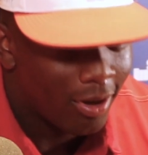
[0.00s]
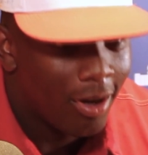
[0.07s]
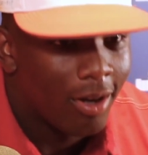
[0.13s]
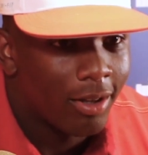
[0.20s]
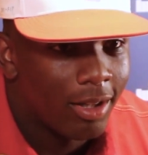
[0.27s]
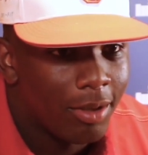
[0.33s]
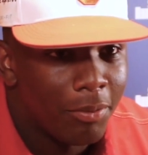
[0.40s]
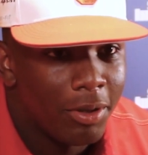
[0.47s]

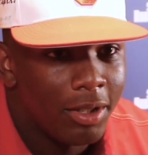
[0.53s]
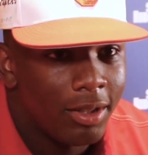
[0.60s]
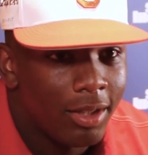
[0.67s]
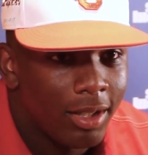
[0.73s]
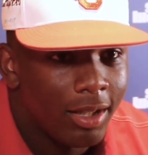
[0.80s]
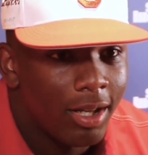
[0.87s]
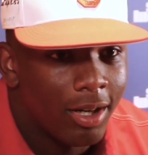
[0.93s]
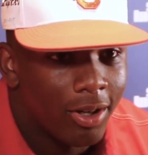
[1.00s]
dogging them or
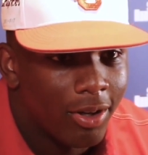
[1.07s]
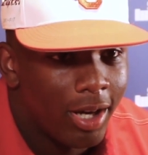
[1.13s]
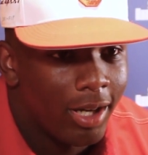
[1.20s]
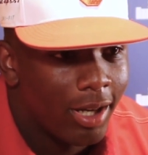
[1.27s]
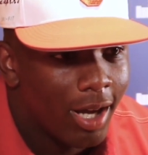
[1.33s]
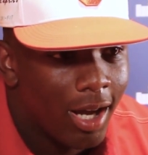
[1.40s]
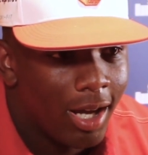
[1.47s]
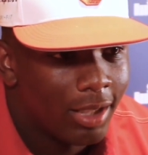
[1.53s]
anything. They're great
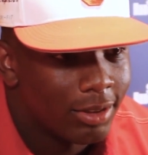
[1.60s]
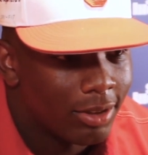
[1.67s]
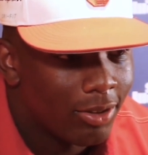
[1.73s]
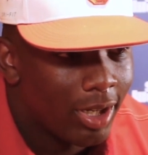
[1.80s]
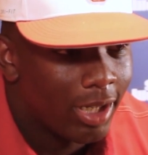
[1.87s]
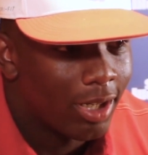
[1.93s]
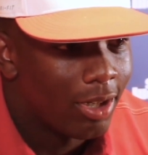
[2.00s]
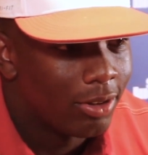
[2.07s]
guys and
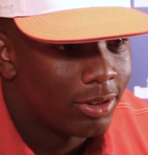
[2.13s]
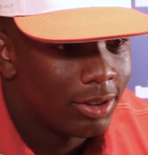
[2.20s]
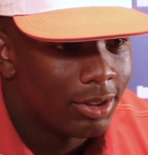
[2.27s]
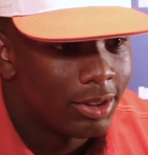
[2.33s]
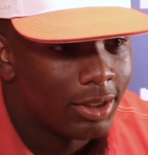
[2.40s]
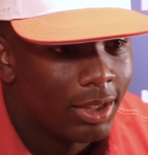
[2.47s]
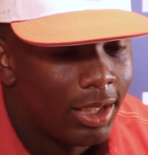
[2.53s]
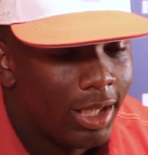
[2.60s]
great
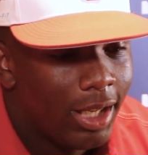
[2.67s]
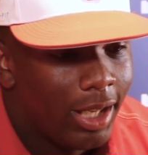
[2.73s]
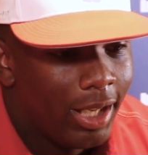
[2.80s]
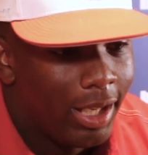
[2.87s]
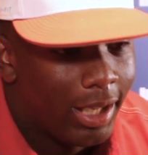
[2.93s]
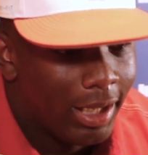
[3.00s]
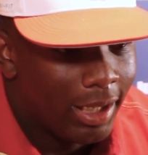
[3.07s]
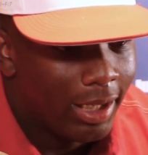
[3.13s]
coaches.
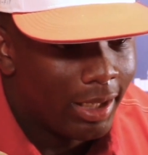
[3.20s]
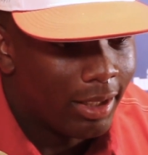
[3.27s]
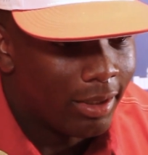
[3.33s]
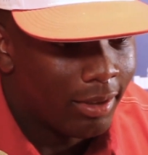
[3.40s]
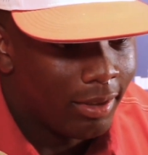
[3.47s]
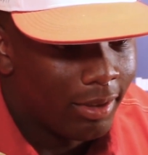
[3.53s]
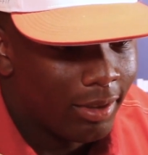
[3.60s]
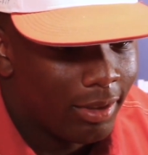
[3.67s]

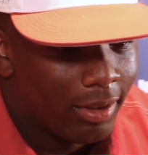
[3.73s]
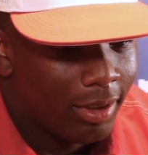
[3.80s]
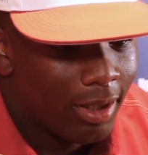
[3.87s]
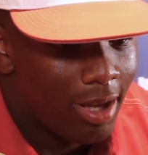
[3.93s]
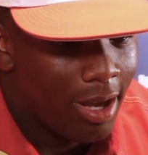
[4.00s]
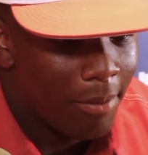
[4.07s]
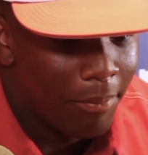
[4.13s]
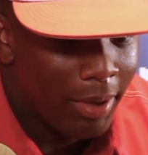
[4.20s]
And
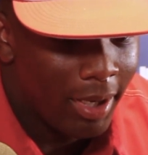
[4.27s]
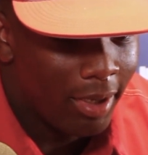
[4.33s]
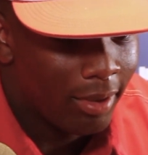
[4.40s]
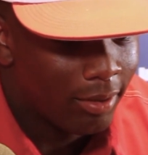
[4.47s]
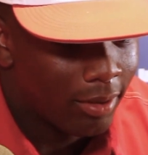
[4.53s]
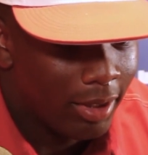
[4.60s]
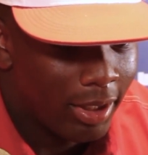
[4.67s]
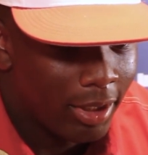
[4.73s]
I
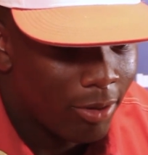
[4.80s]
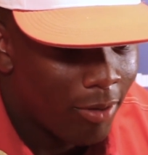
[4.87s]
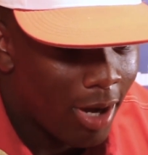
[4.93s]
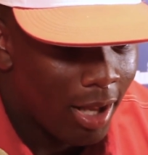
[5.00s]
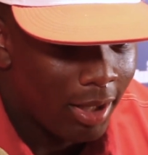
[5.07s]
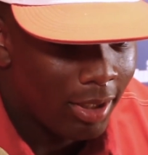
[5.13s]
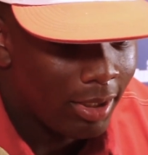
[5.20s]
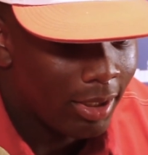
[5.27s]
met Lincoln
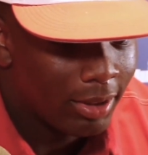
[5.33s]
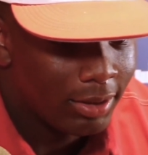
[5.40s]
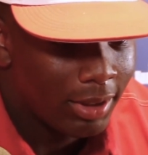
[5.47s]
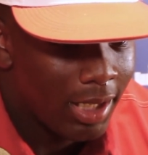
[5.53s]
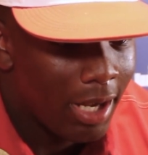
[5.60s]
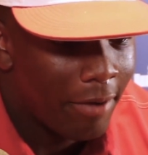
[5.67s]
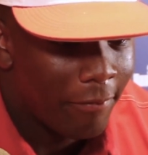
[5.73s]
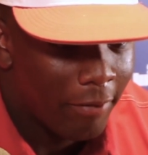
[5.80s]
Riley and his
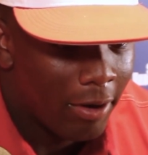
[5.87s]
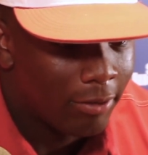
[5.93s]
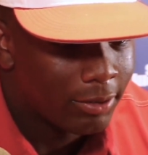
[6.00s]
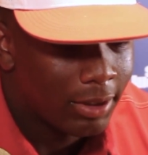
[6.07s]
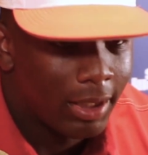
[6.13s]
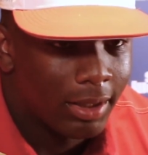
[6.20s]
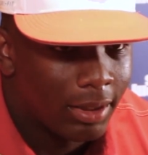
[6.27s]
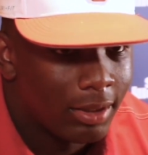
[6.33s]
staff, and I was
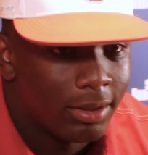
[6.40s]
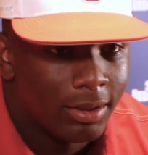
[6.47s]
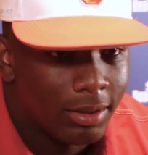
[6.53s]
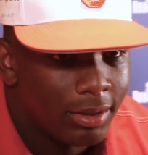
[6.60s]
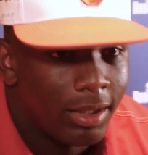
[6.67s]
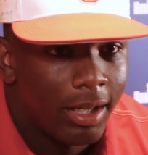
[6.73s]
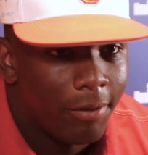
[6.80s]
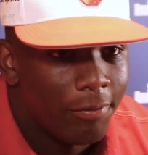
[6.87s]
like, this is
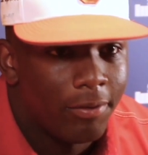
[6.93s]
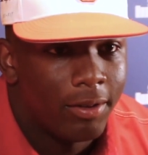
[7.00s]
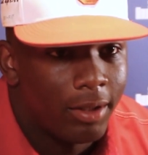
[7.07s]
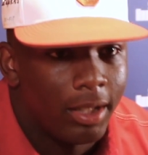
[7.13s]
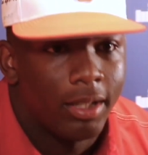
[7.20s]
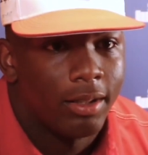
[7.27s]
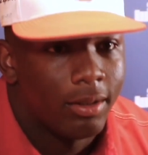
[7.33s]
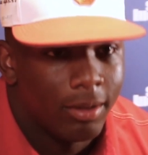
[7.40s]

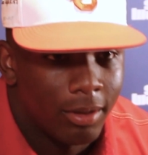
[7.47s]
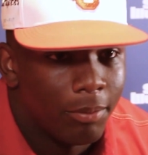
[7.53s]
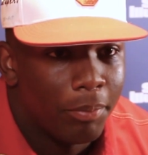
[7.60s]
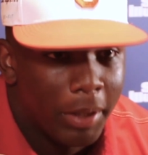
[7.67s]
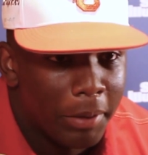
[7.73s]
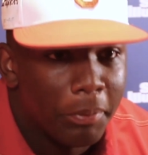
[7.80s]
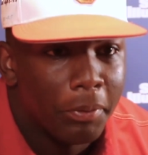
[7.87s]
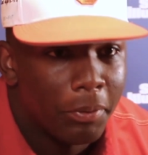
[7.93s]
definitely the
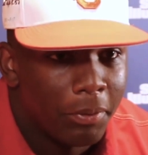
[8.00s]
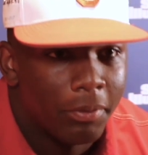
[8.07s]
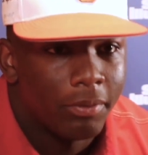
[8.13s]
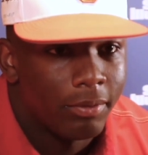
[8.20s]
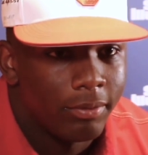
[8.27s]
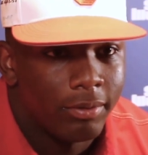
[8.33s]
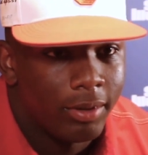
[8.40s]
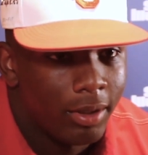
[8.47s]
people.
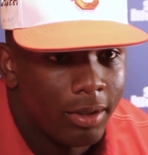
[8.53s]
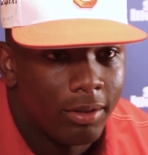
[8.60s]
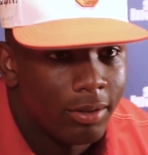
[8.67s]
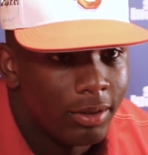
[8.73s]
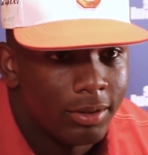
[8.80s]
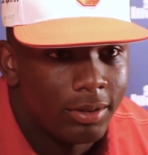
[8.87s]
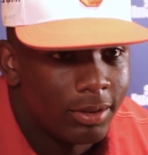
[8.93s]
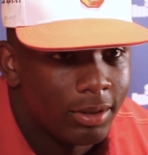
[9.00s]
You know,
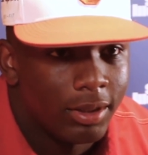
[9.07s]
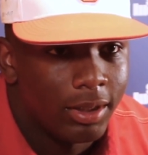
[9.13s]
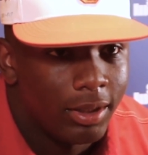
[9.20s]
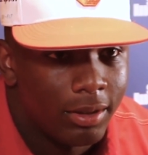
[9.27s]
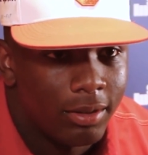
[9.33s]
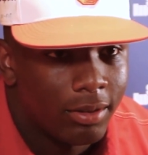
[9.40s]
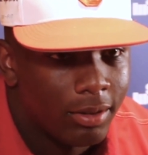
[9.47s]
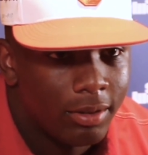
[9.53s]
this is
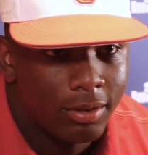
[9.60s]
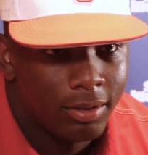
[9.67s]
it.